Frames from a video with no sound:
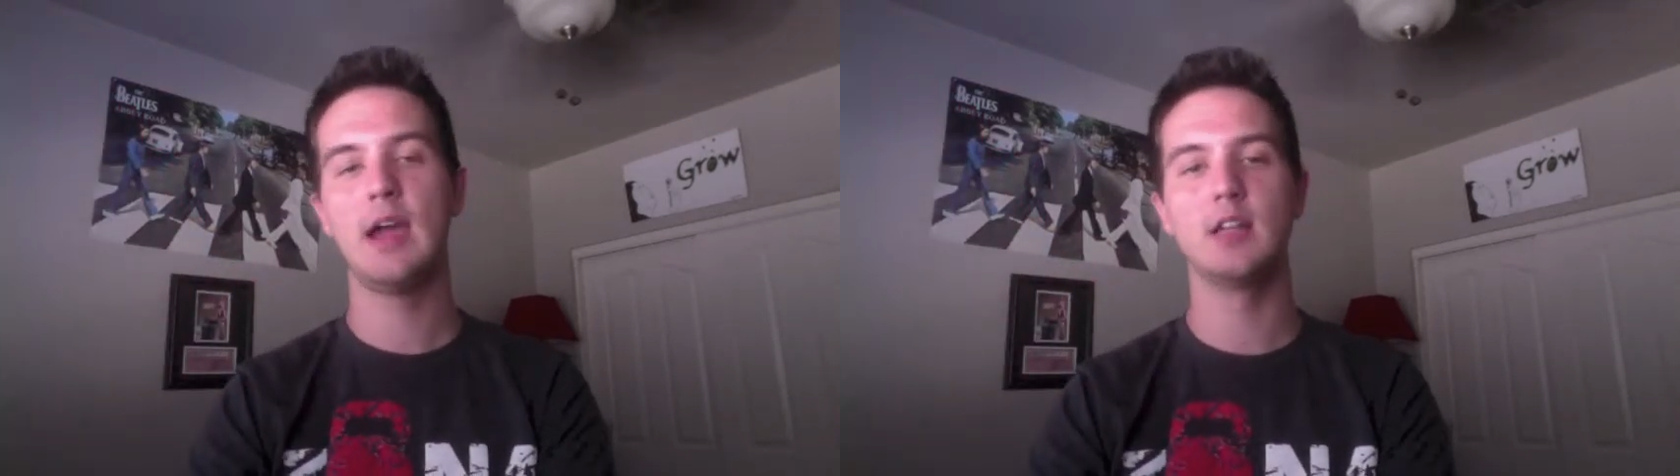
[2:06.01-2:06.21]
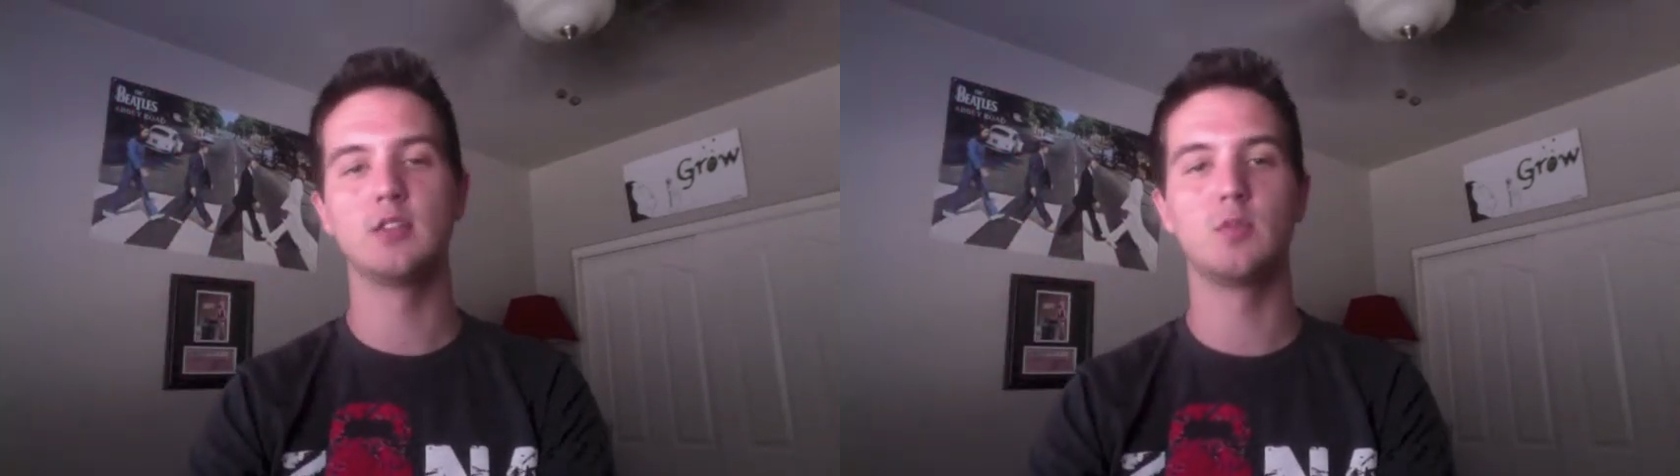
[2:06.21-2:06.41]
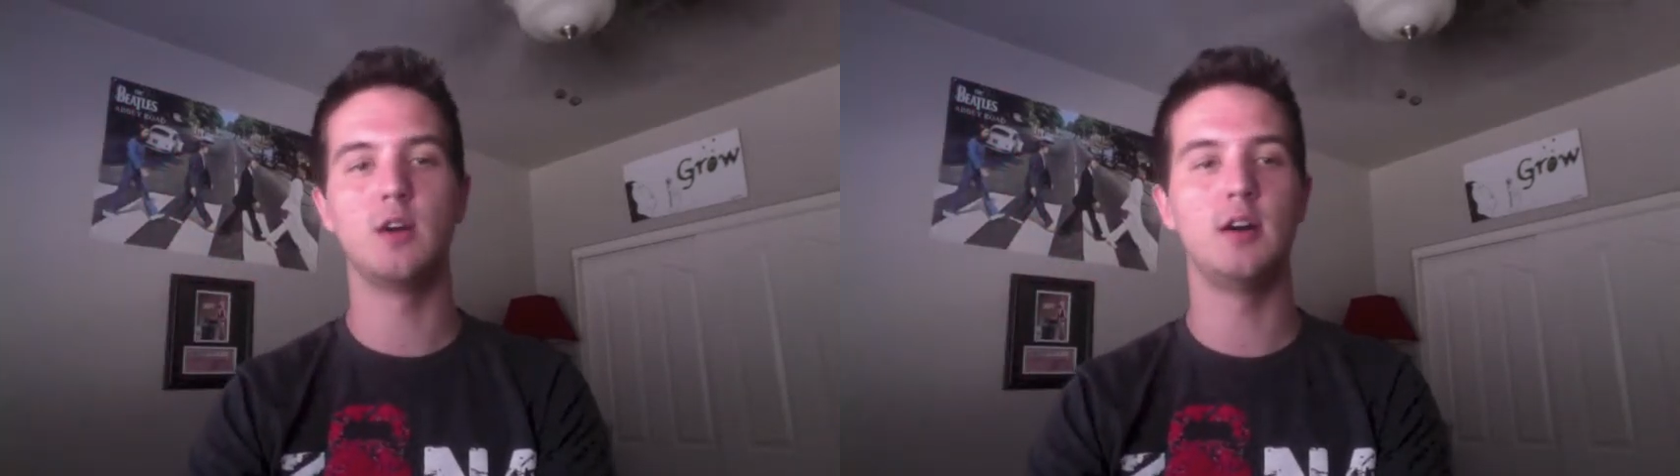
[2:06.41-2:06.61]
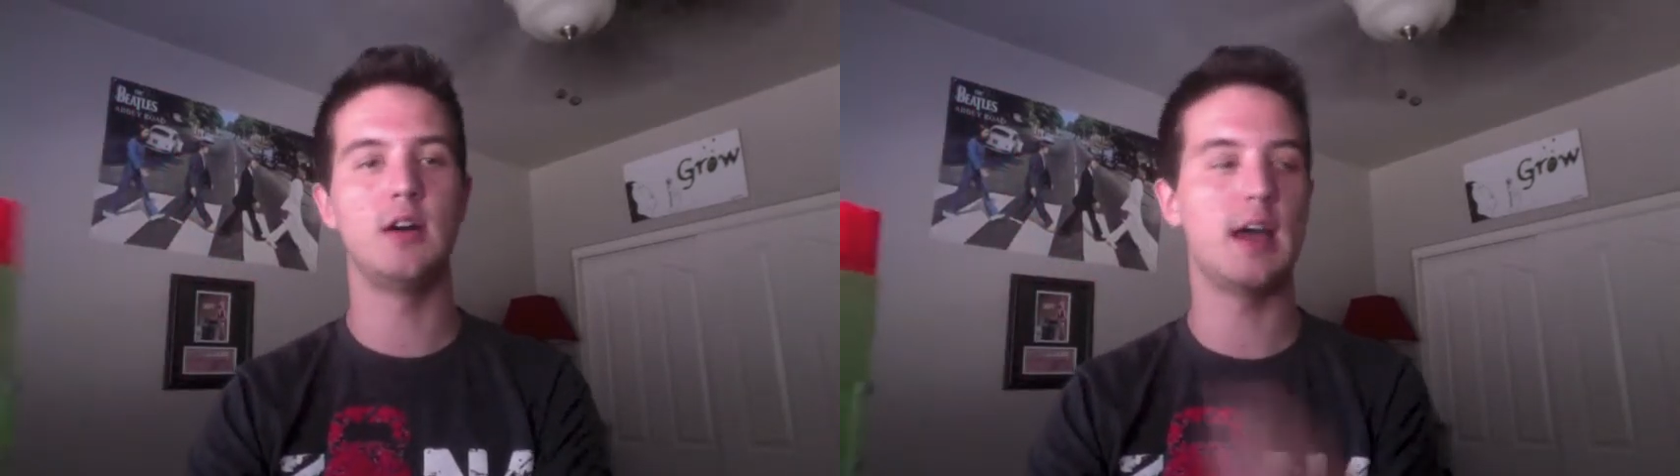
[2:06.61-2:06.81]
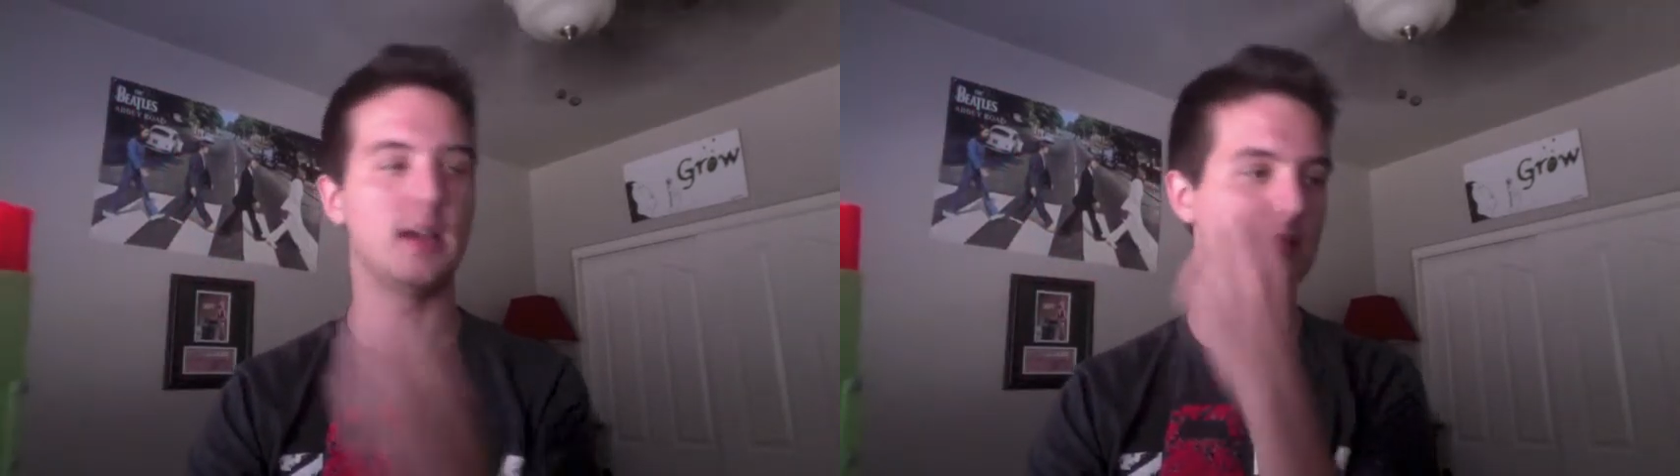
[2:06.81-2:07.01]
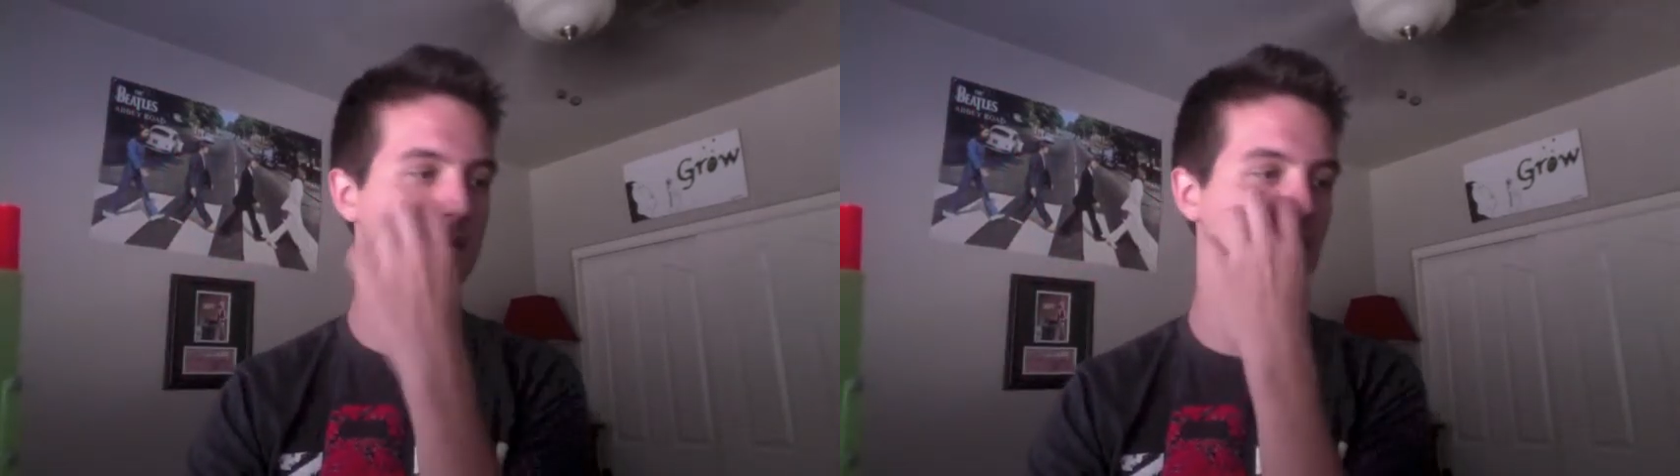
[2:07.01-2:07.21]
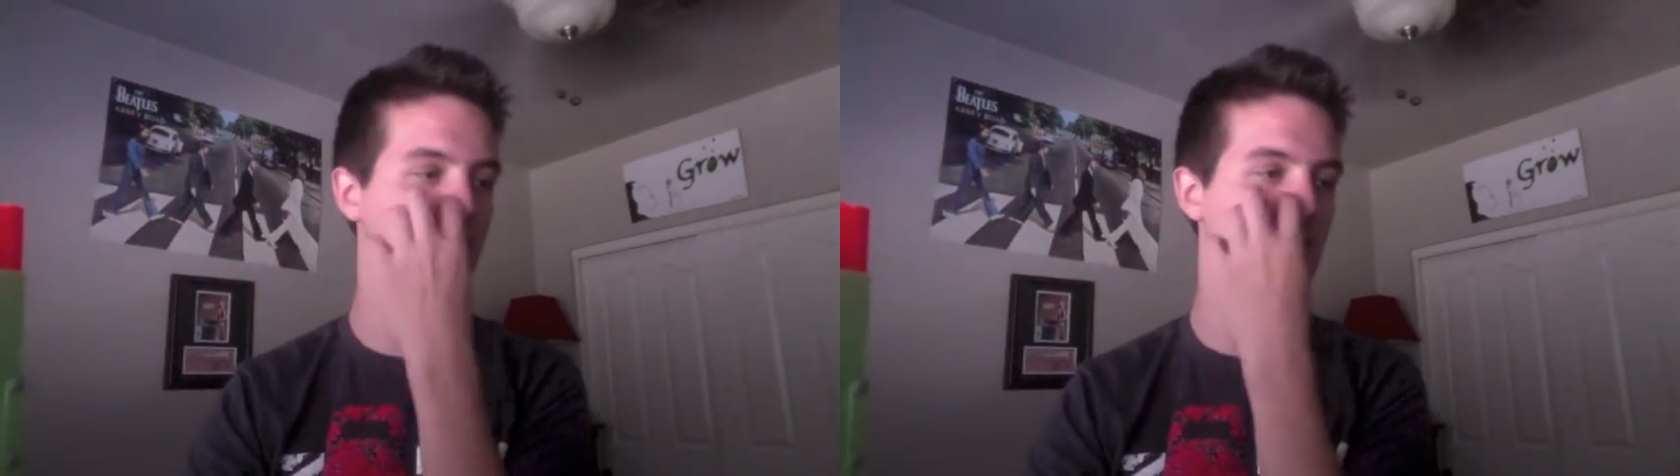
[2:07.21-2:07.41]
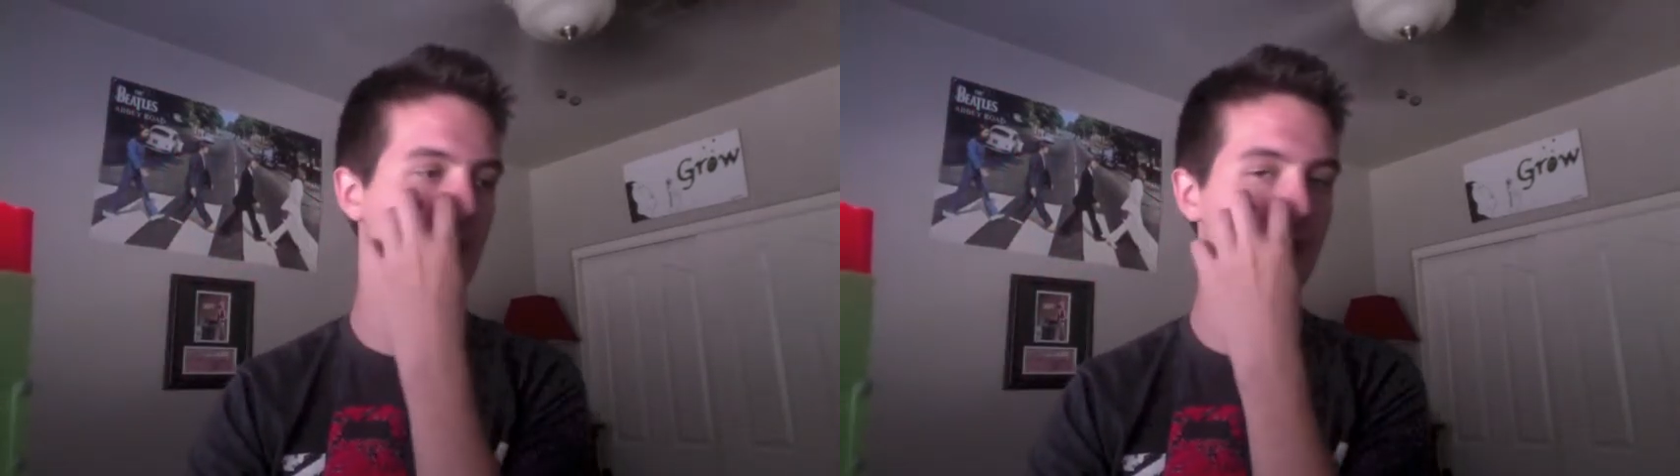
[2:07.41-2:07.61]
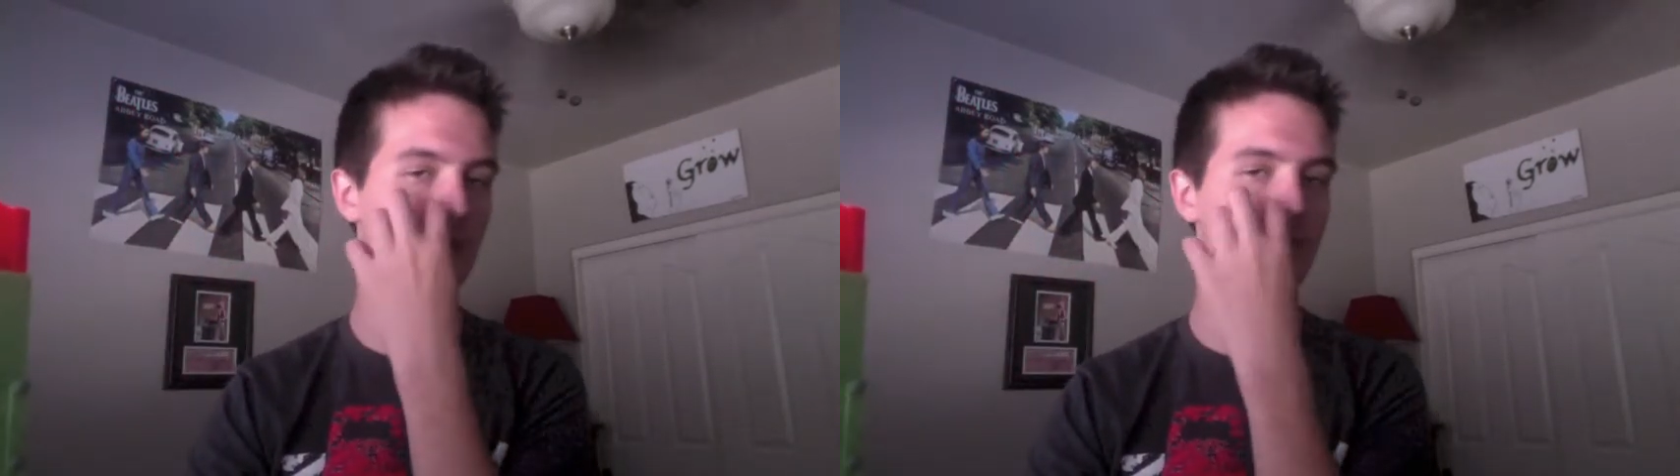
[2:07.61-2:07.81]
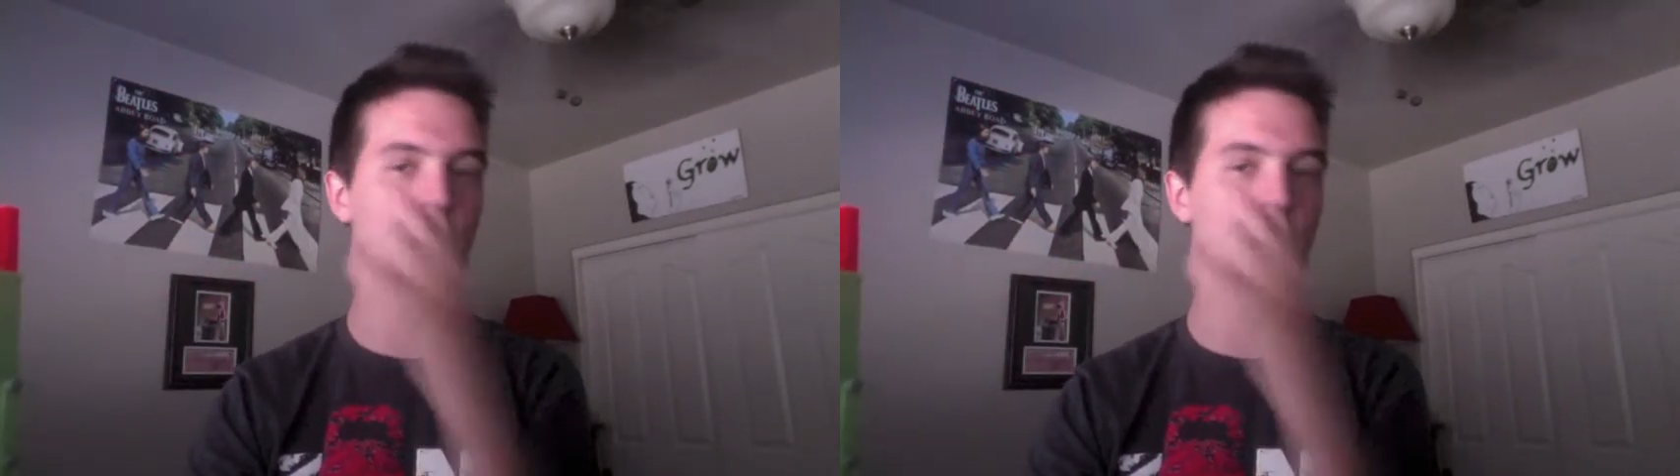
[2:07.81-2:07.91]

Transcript: As well as the